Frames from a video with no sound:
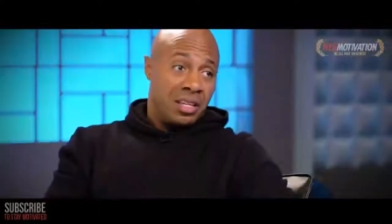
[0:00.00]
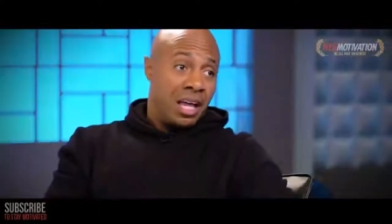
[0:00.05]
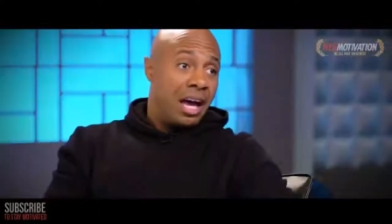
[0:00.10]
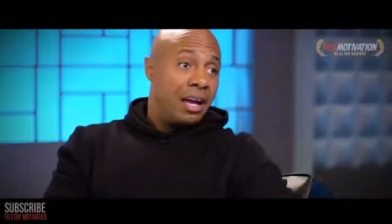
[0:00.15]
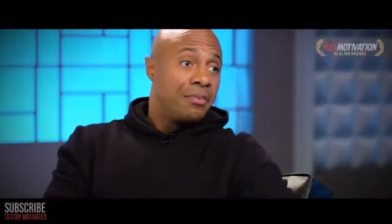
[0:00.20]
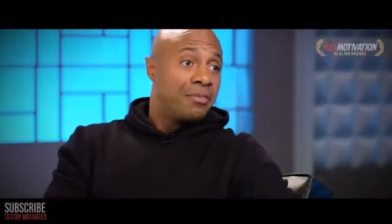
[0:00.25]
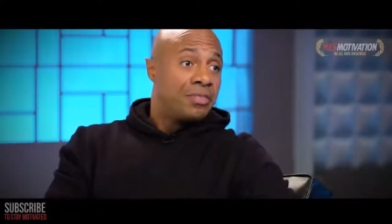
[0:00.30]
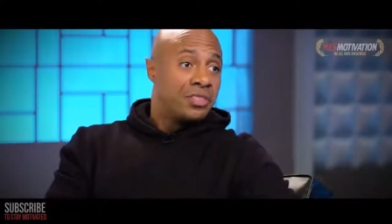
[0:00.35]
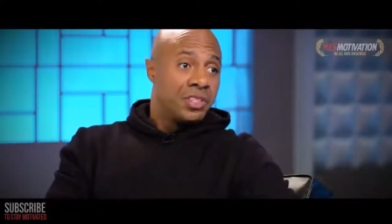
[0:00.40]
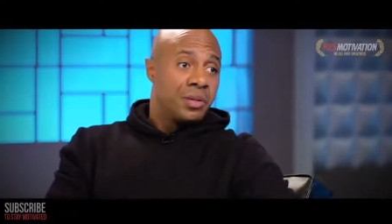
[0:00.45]
in
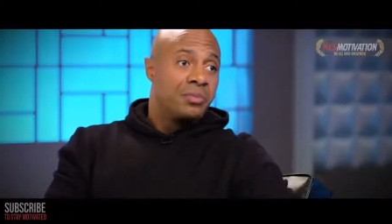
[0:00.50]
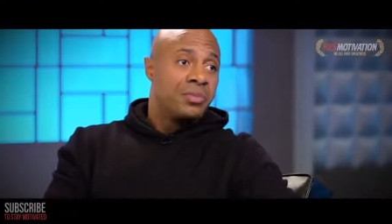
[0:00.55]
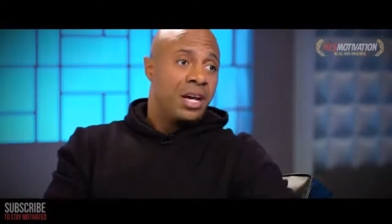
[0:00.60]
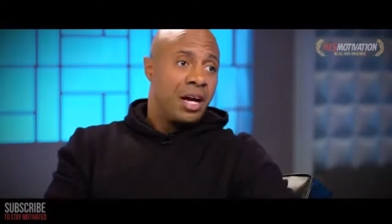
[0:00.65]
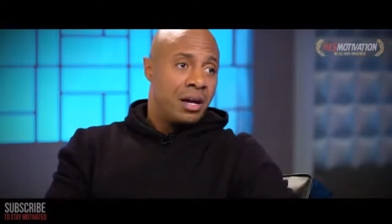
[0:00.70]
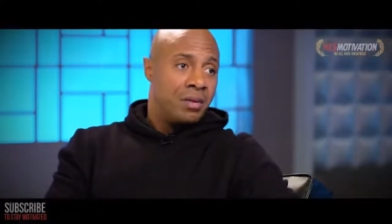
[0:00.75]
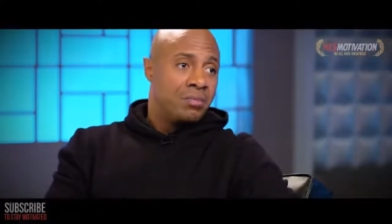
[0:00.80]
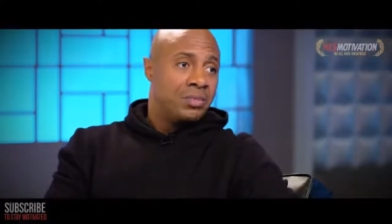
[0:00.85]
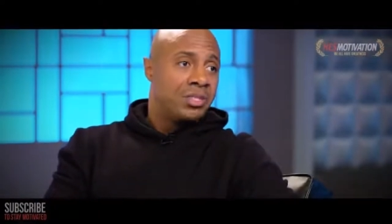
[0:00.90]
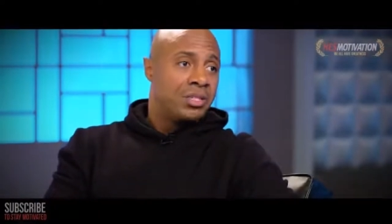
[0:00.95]
life
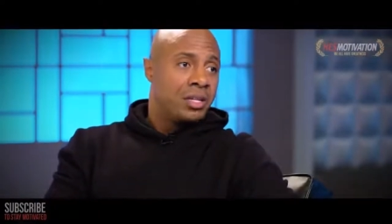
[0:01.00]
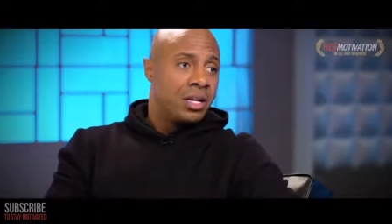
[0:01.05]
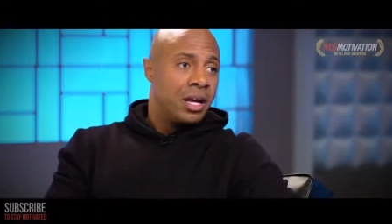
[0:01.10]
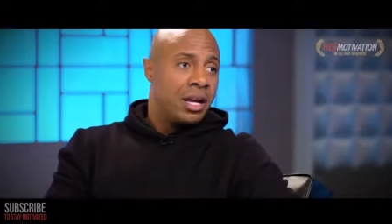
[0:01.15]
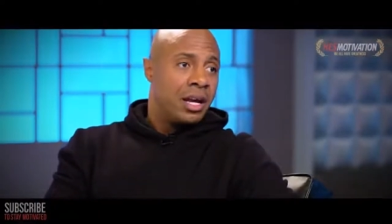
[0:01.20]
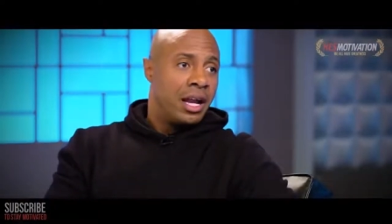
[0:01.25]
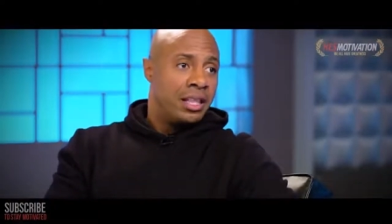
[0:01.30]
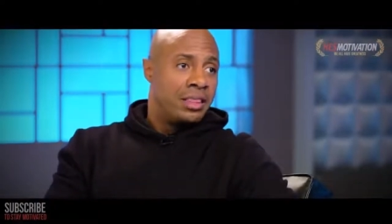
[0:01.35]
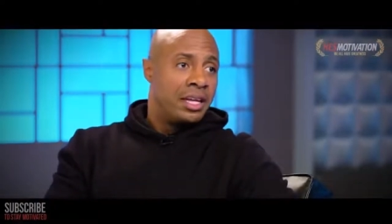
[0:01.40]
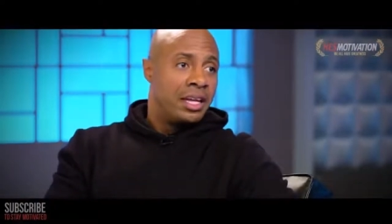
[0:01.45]
sometimes,
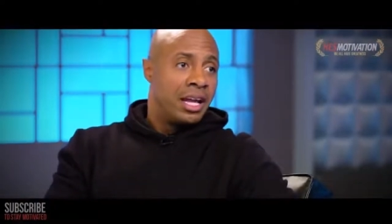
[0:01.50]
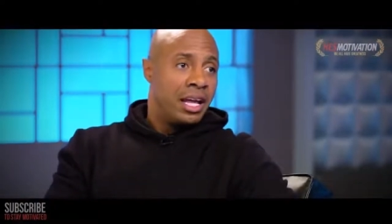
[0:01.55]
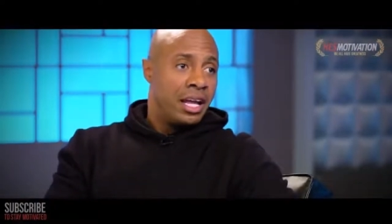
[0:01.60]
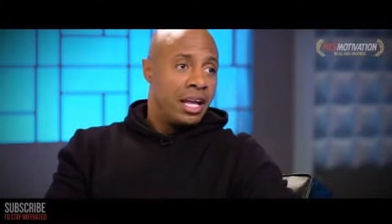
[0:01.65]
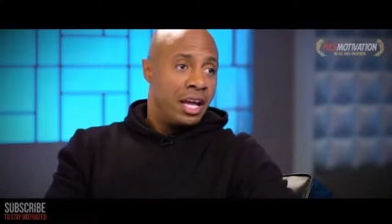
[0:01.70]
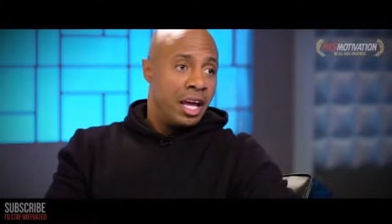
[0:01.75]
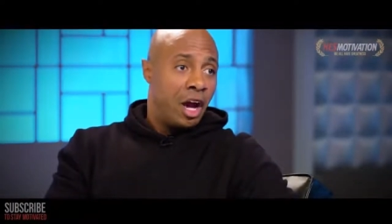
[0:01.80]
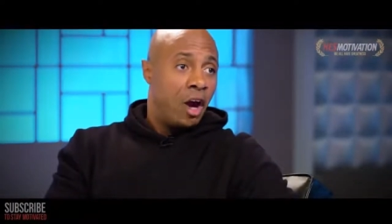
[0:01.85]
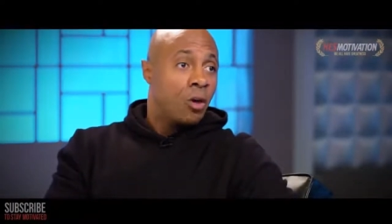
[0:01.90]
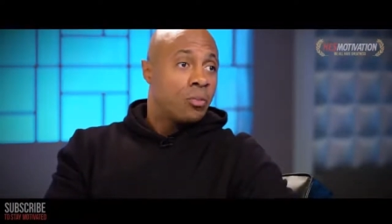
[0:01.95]
and I think
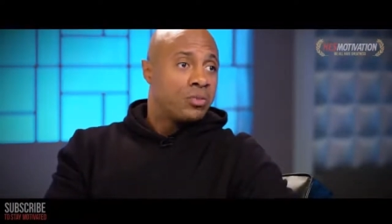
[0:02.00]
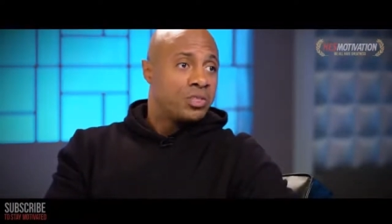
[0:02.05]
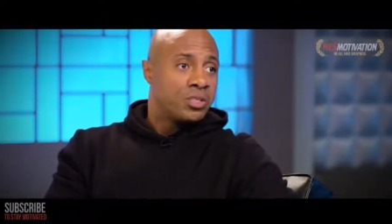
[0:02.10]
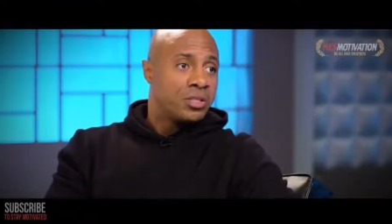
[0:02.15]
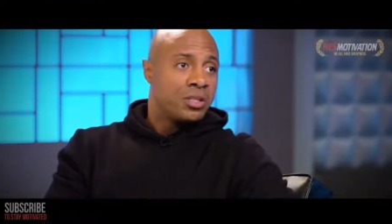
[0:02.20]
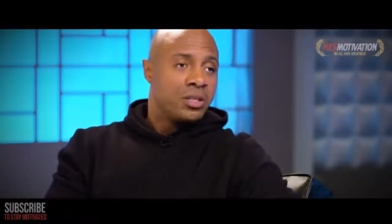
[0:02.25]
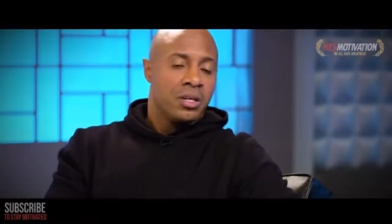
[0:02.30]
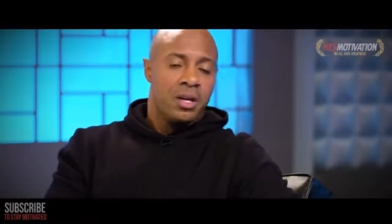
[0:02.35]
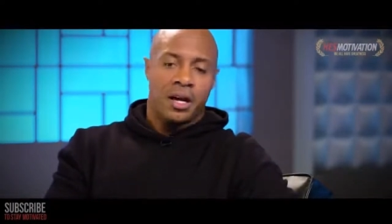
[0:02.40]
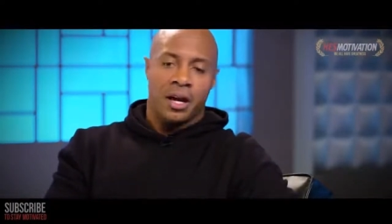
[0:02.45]
it
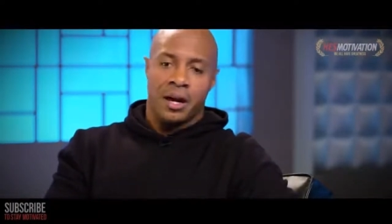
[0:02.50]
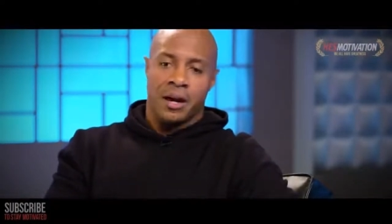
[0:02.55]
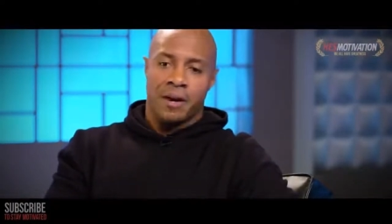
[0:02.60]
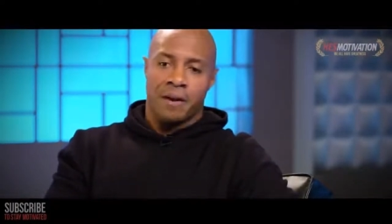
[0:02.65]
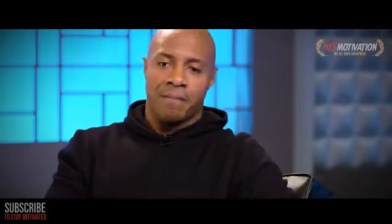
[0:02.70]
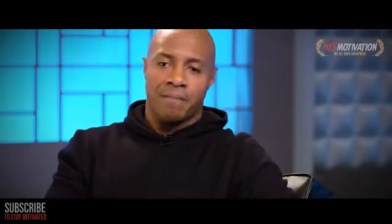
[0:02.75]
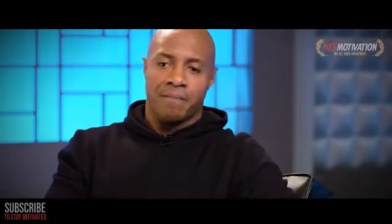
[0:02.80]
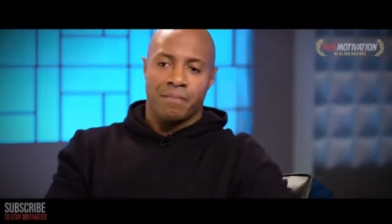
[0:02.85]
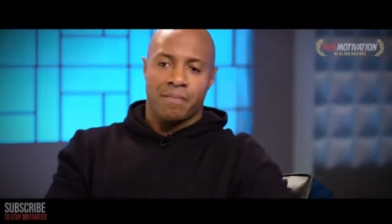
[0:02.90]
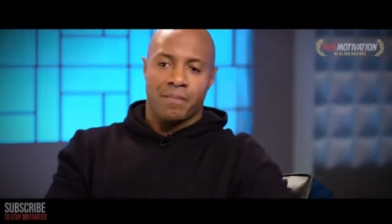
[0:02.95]
helps.
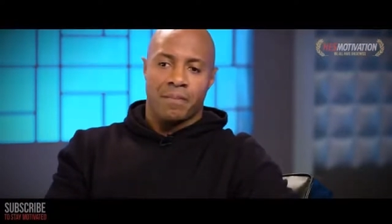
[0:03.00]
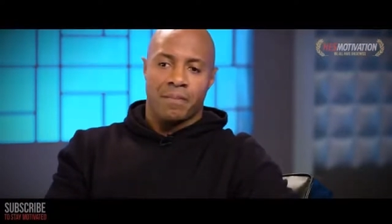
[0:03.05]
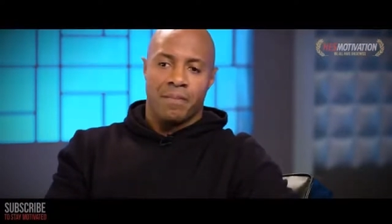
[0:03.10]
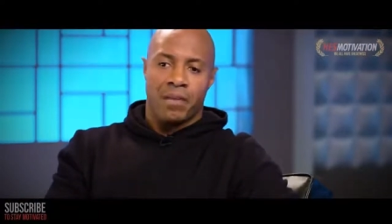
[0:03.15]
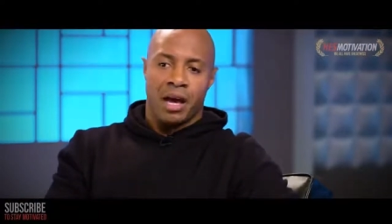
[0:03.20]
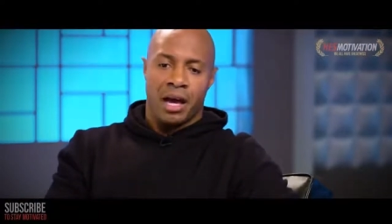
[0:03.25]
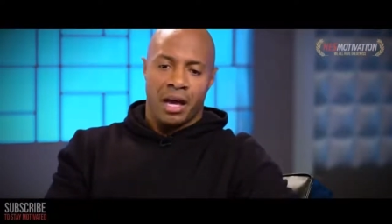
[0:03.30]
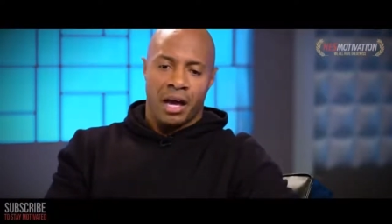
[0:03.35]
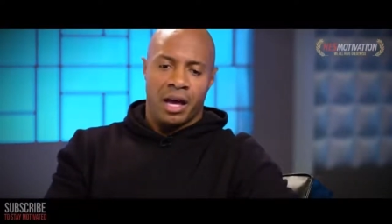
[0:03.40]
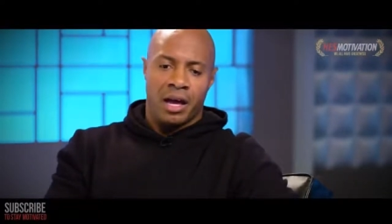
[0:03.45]
I
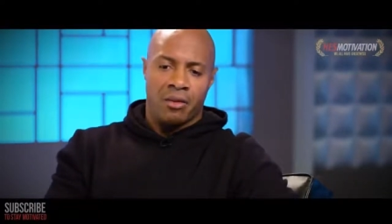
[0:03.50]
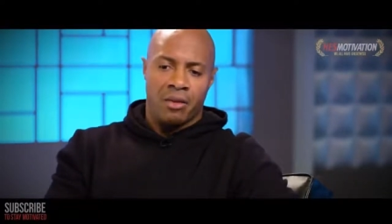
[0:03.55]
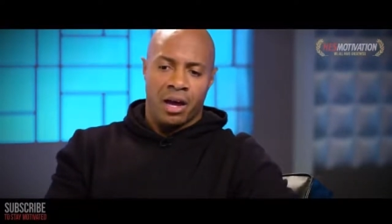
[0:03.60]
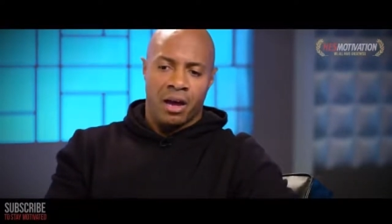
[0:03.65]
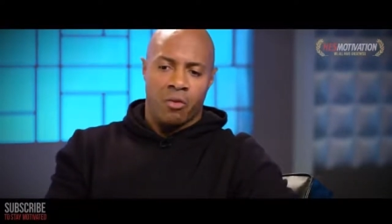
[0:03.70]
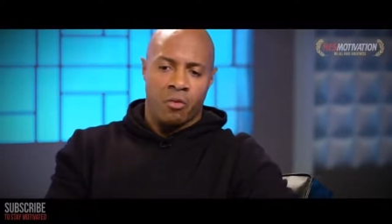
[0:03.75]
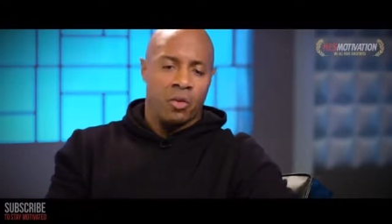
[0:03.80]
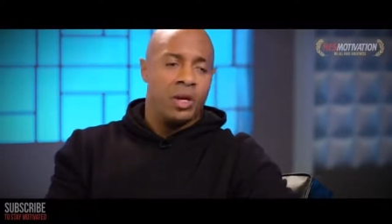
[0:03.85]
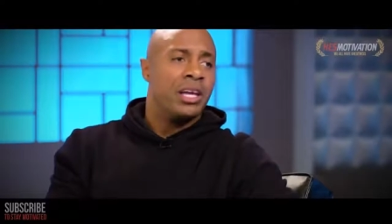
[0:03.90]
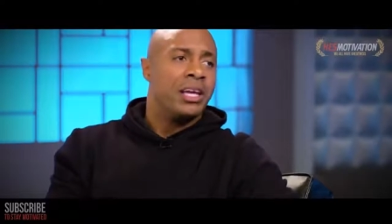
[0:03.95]

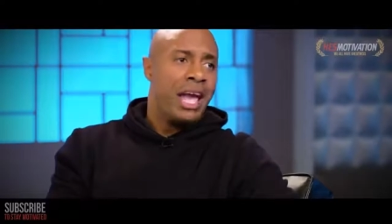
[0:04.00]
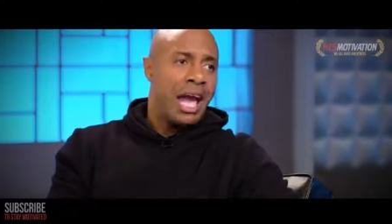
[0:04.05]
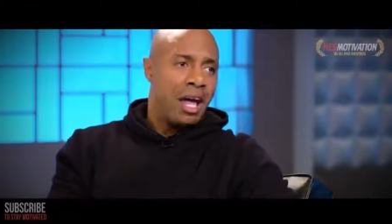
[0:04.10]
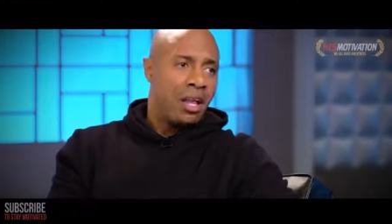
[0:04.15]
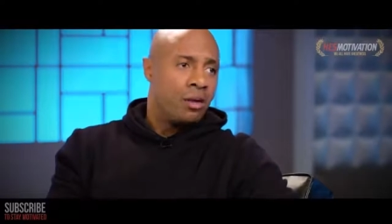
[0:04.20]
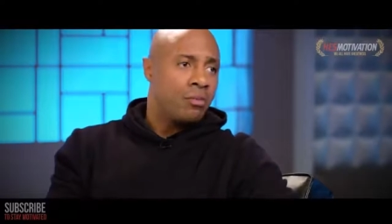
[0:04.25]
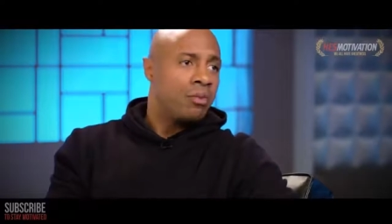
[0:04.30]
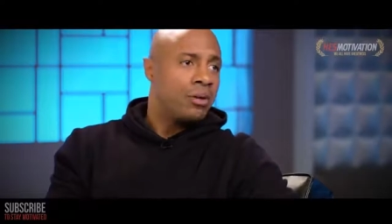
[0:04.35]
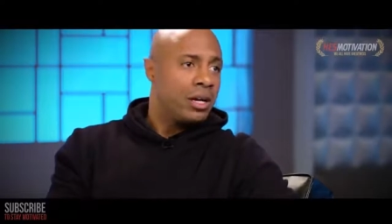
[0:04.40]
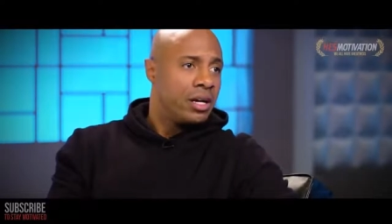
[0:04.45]

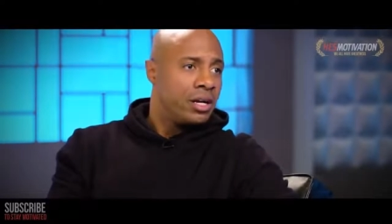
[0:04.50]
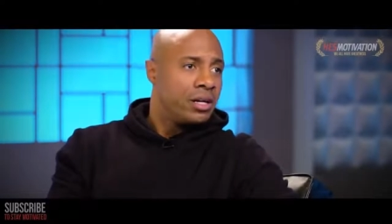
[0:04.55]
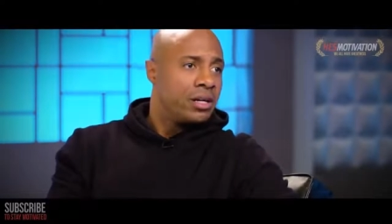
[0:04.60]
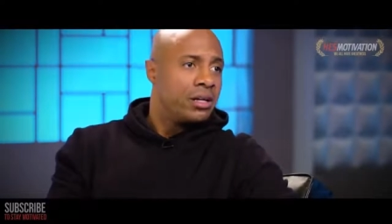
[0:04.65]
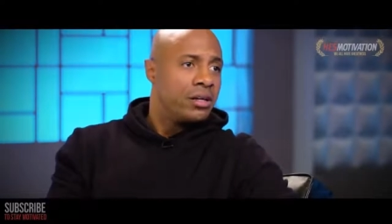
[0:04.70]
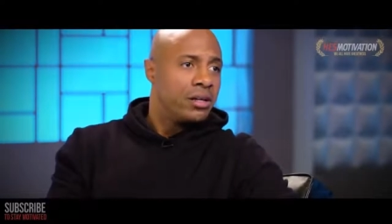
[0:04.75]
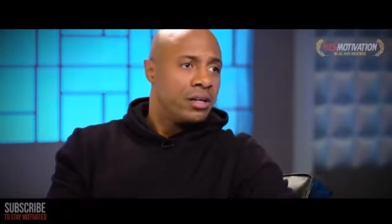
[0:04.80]
recalibrate.